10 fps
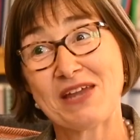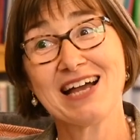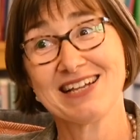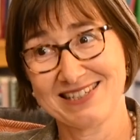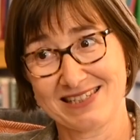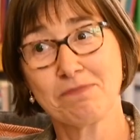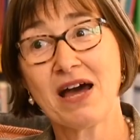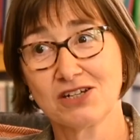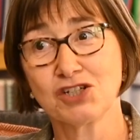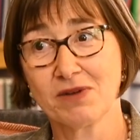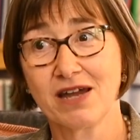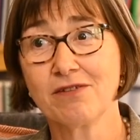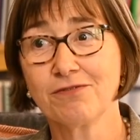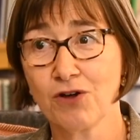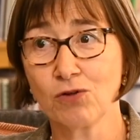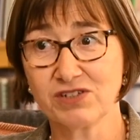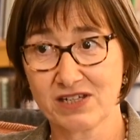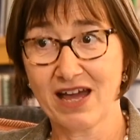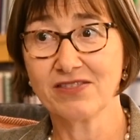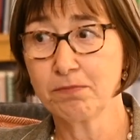as the pantomime
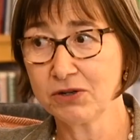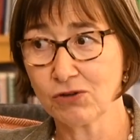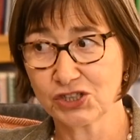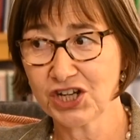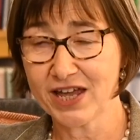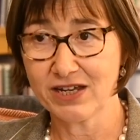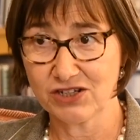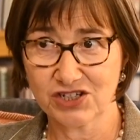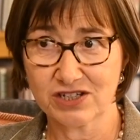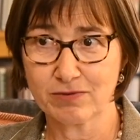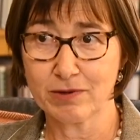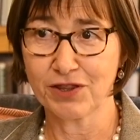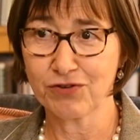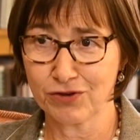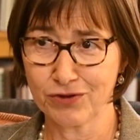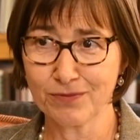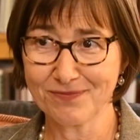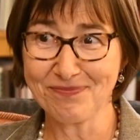unfolded and the plot changed as we went through.